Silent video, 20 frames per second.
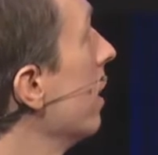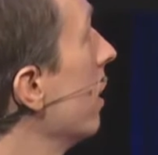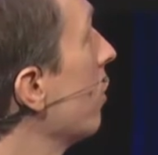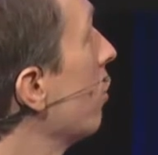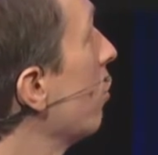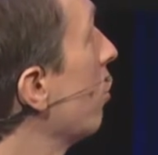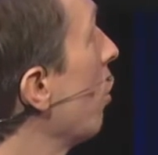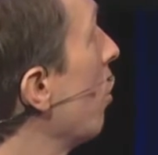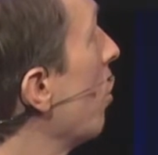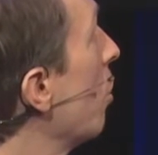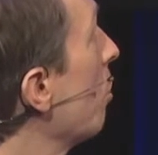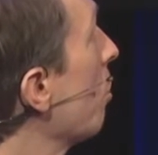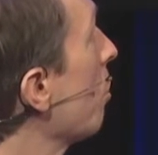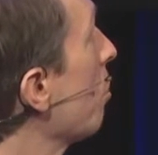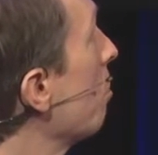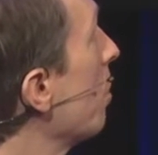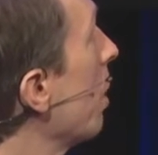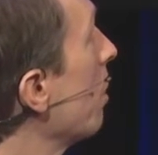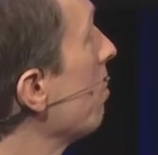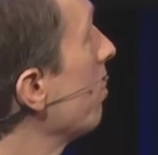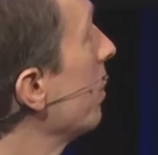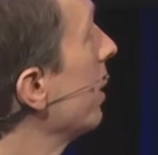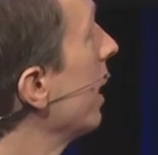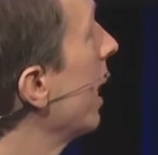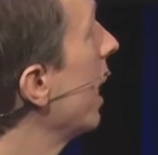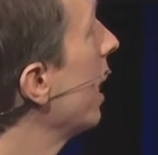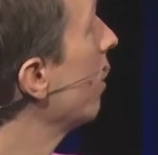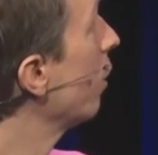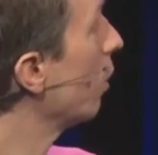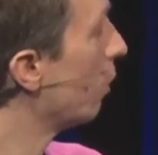So the problem with
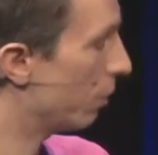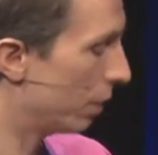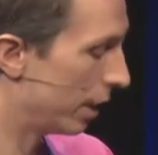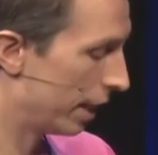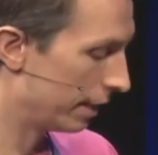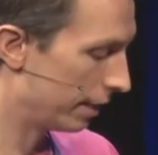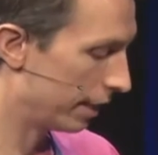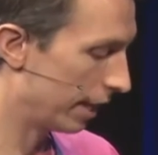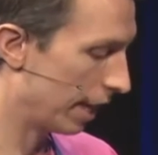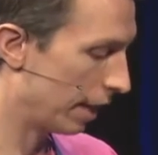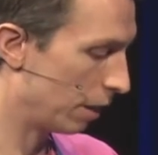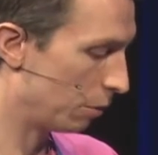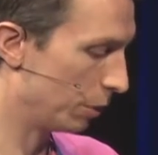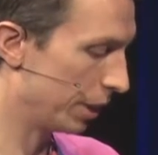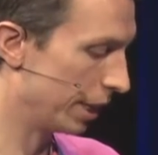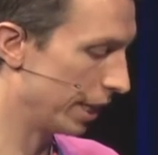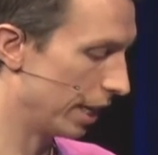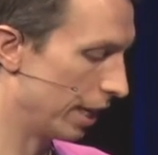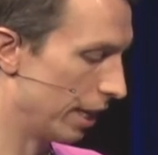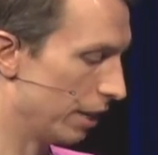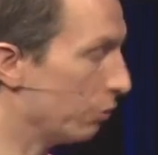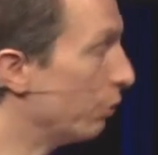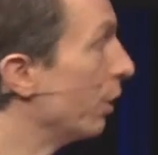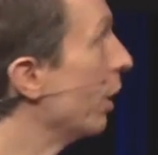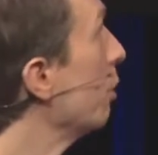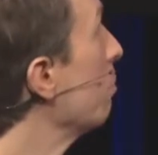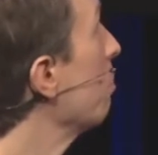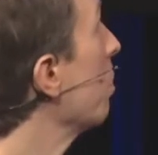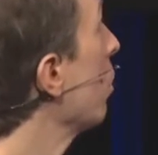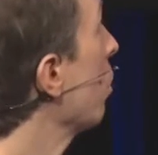that, though, is that we can't
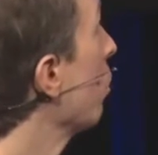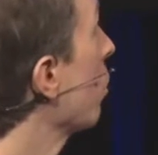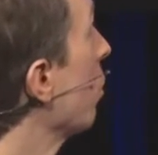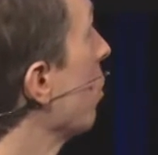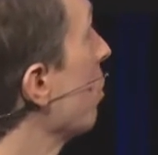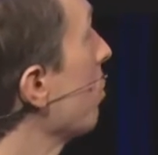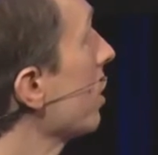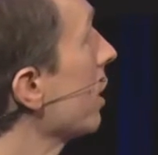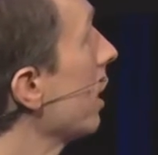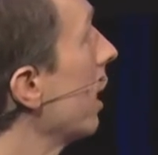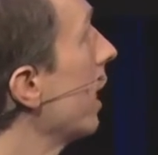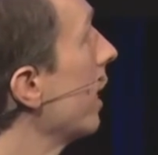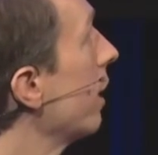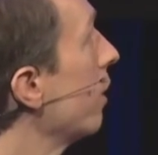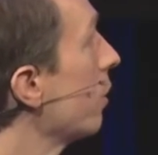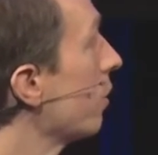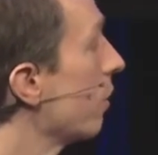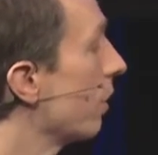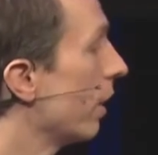really plug those sliders